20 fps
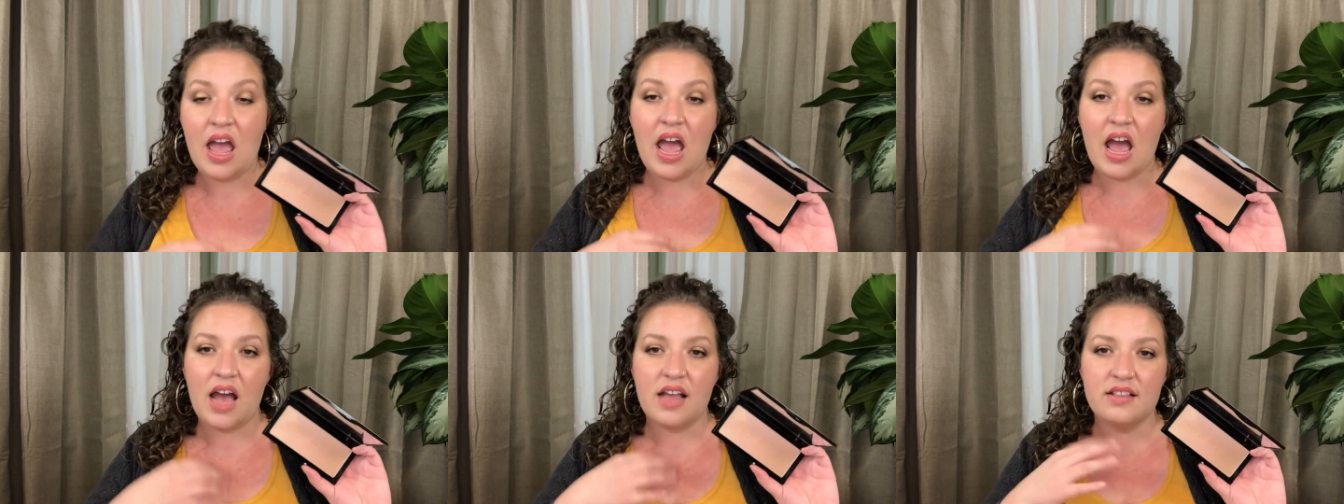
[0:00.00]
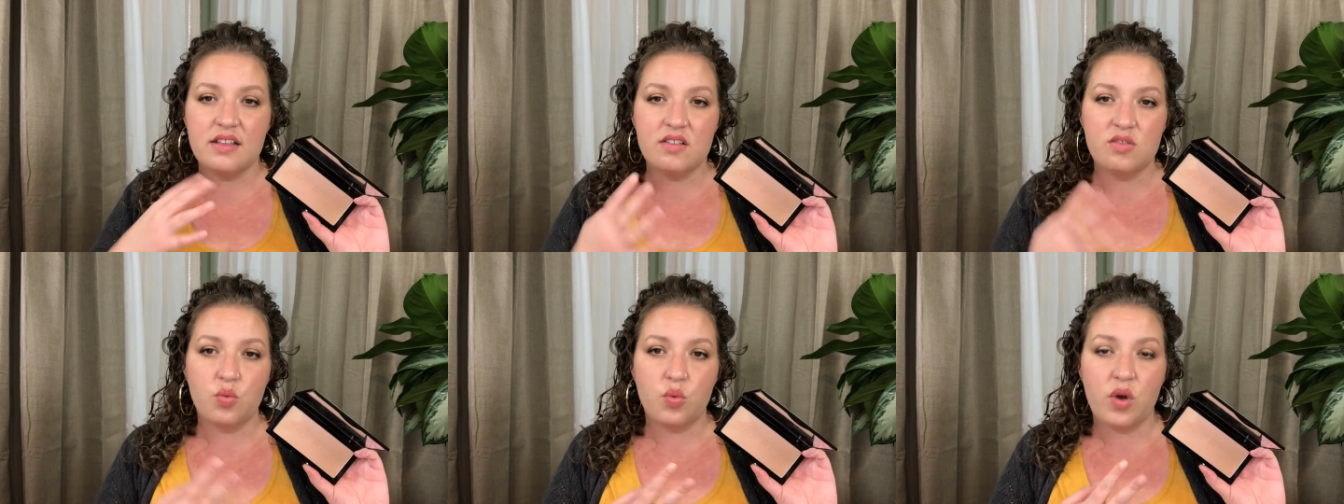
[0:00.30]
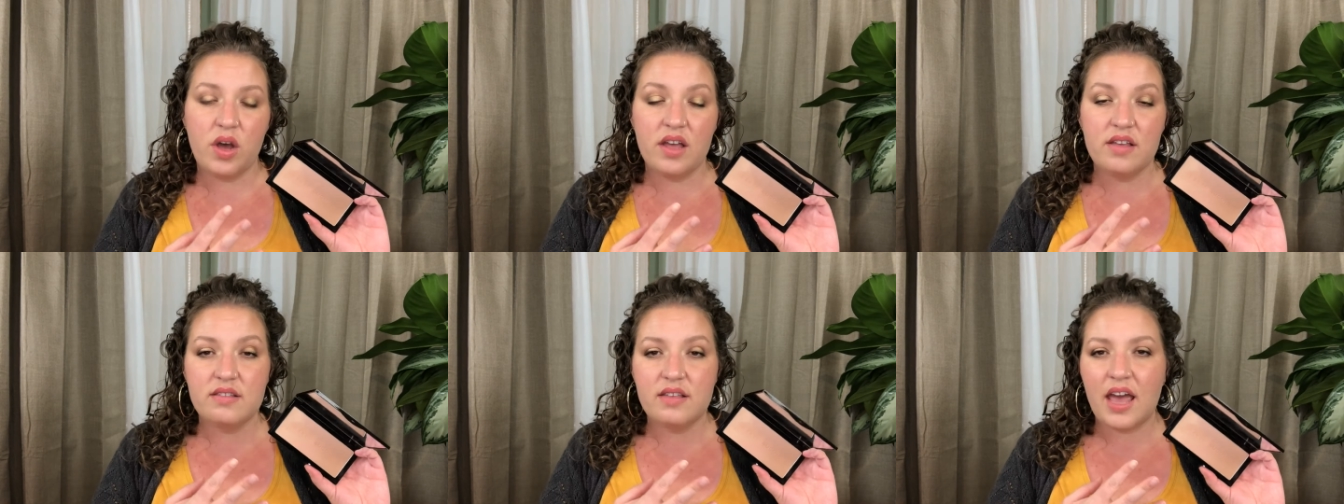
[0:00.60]
and this
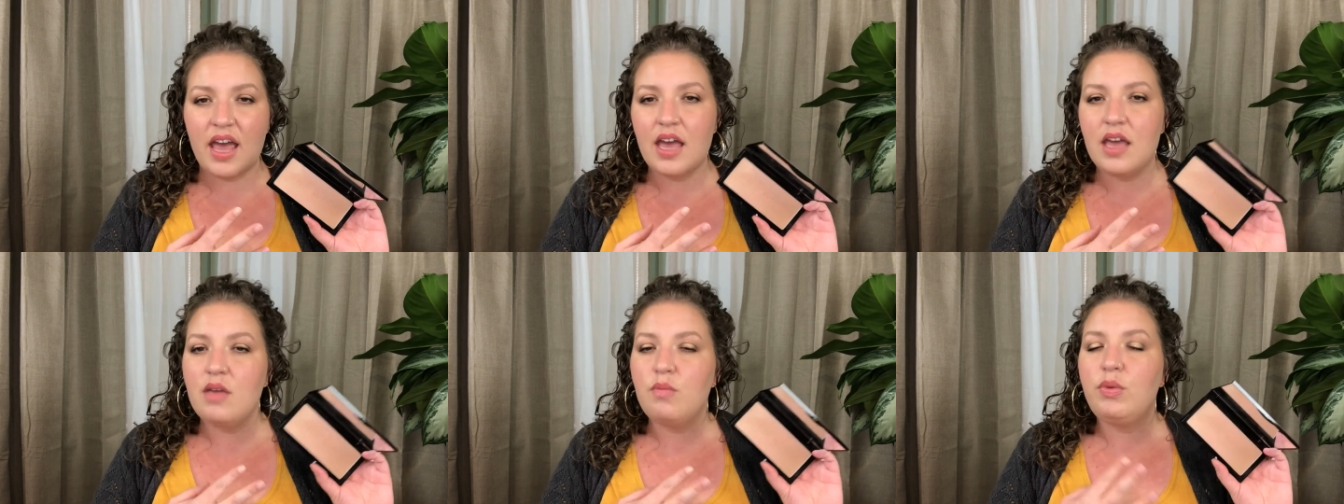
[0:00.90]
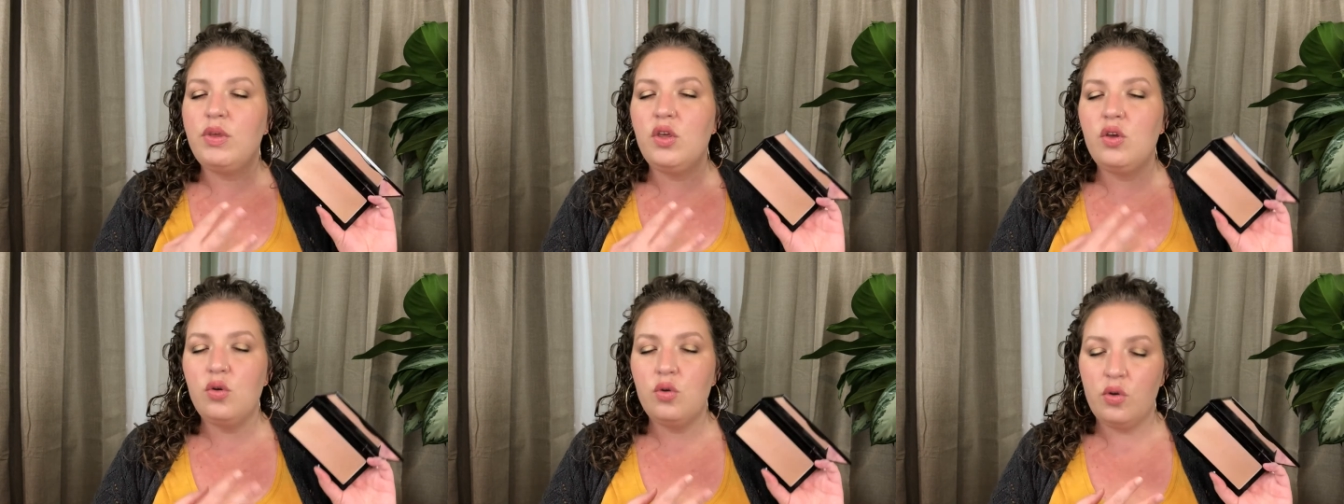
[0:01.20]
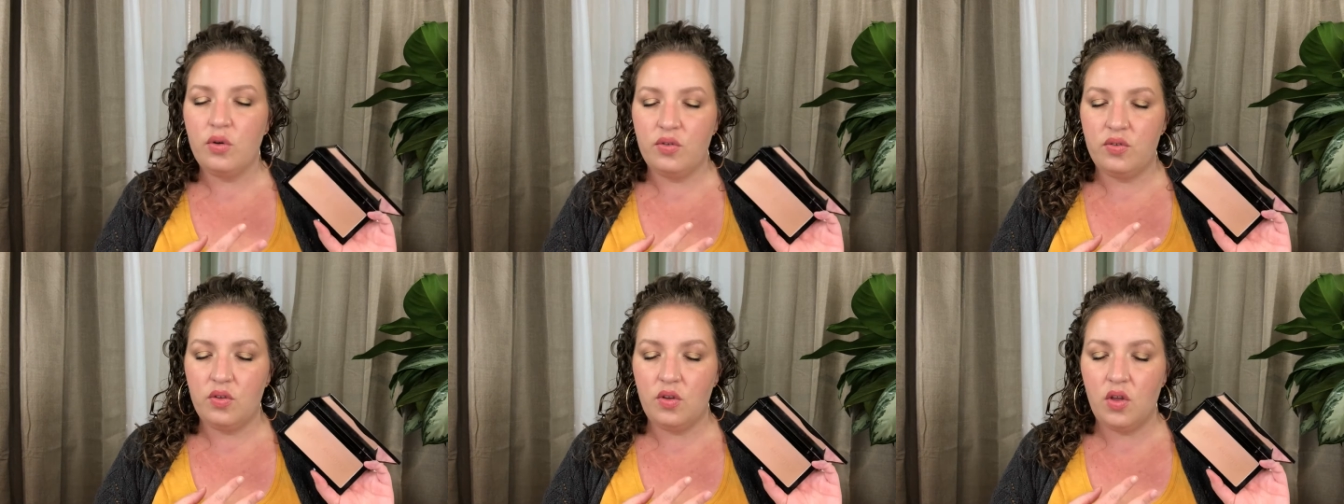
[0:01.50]
was a
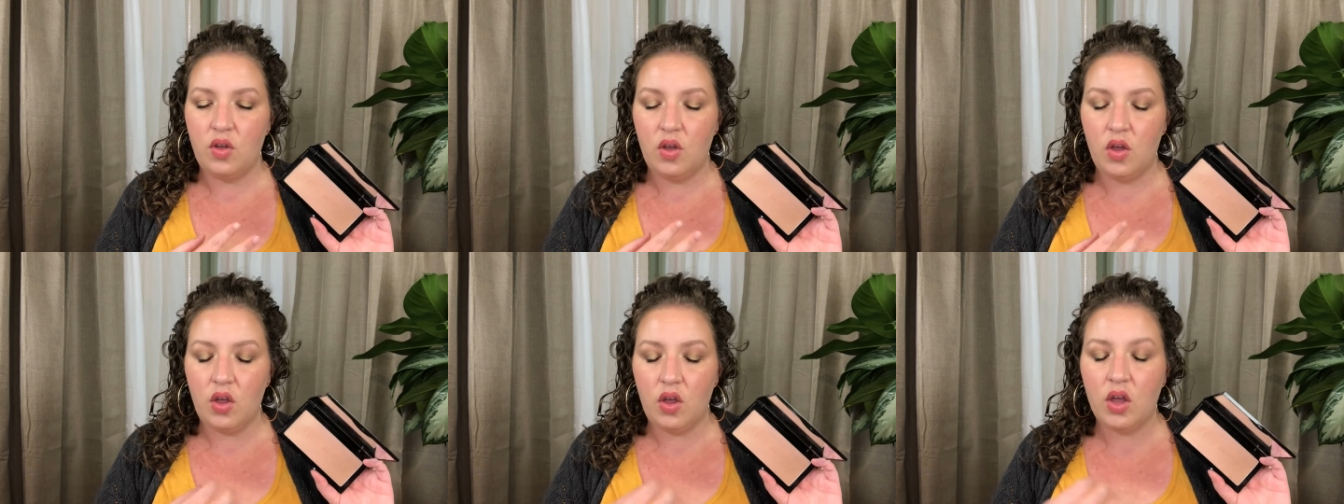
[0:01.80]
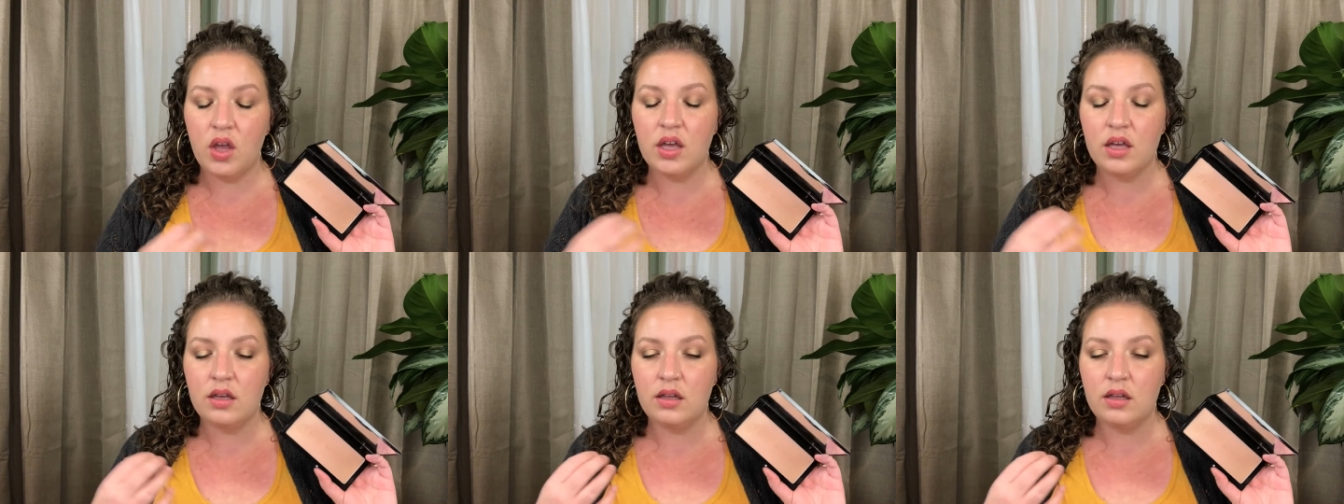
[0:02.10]
beautiful